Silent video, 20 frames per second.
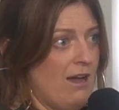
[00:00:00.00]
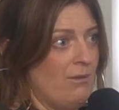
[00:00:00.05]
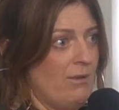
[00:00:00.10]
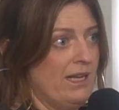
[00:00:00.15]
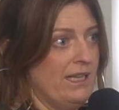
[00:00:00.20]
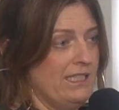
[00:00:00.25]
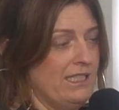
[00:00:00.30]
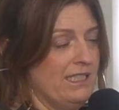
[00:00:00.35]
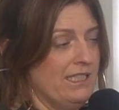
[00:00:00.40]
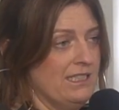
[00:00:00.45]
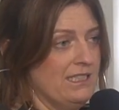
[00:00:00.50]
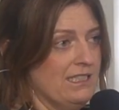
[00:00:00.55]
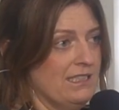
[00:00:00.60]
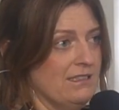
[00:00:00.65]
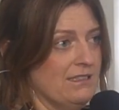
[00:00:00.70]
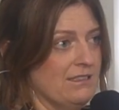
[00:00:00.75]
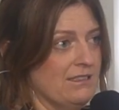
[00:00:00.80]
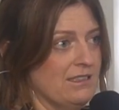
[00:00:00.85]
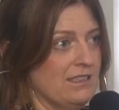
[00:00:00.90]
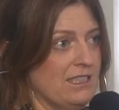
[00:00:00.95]
want to
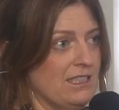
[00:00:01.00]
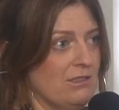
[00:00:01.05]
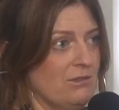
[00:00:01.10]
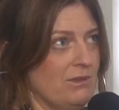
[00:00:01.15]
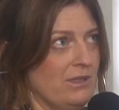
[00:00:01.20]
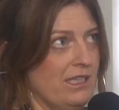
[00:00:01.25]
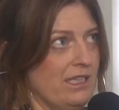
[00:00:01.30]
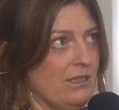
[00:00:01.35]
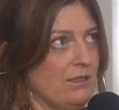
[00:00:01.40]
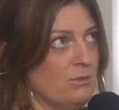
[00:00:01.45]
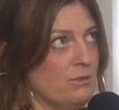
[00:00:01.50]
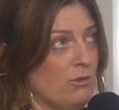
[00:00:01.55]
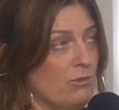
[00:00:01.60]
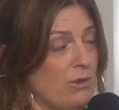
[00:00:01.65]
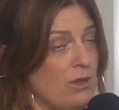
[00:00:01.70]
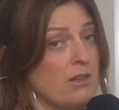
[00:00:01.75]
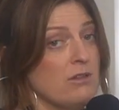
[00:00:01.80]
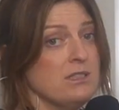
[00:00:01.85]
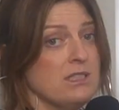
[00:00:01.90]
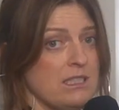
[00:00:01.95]
sleep with you. And I was like,
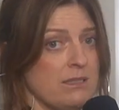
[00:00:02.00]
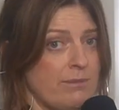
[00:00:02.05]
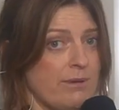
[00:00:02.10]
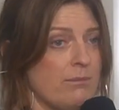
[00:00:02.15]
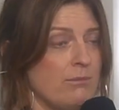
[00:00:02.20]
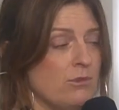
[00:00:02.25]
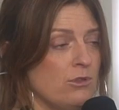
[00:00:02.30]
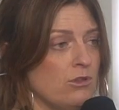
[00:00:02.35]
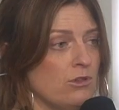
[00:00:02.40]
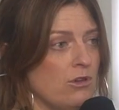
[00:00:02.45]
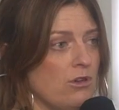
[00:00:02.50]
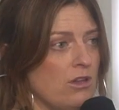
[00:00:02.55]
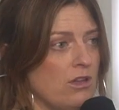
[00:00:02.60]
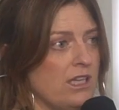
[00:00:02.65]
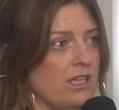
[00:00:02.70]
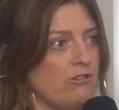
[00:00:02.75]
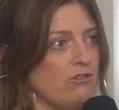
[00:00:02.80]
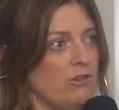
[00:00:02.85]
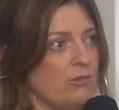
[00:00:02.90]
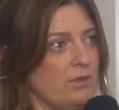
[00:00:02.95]
well, I'll sleep in with you,
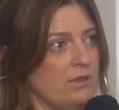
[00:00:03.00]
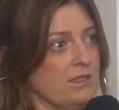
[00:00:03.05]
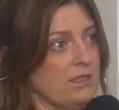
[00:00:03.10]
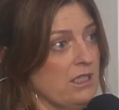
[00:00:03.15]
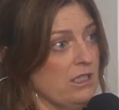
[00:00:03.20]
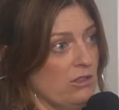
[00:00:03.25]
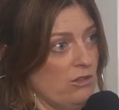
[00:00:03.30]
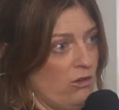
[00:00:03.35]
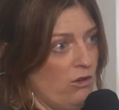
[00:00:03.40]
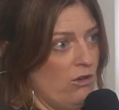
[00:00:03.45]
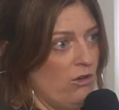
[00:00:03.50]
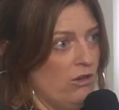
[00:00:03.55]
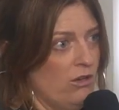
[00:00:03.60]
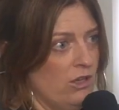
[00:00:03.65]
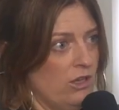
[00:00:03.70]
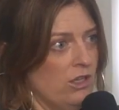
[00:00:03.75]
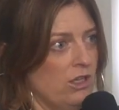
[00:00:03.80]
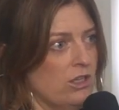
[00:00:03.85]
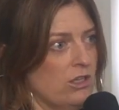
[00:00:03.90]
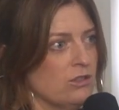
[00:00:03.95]
Holly. And Ruby was like, no.
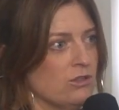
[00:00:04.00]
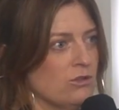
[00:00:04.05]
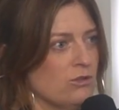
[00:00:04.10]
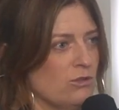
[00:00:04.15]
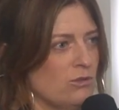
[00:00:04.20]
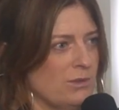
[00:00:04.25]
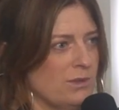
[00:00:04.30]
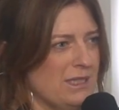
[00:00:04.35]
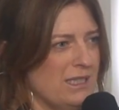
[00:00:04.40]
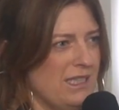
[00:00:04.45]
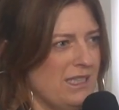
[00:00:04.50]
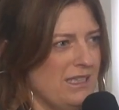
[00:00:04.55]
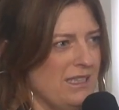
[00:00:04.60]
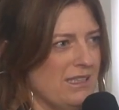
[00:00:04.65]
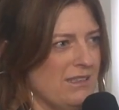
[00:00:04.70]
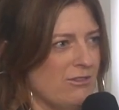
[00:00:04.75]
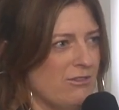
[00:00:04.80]
So it was like